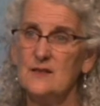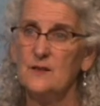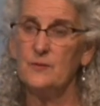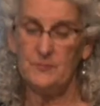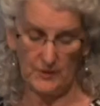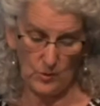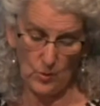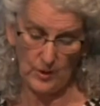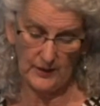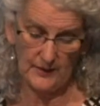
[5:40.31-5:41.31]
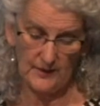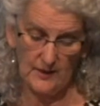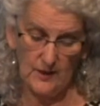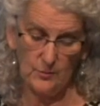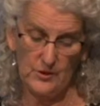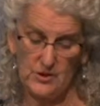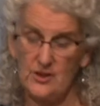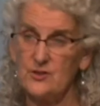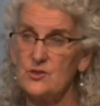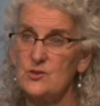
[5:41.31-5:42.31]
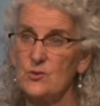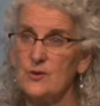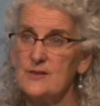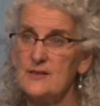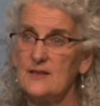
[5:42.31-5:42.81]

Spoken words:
we recorded, we shared stories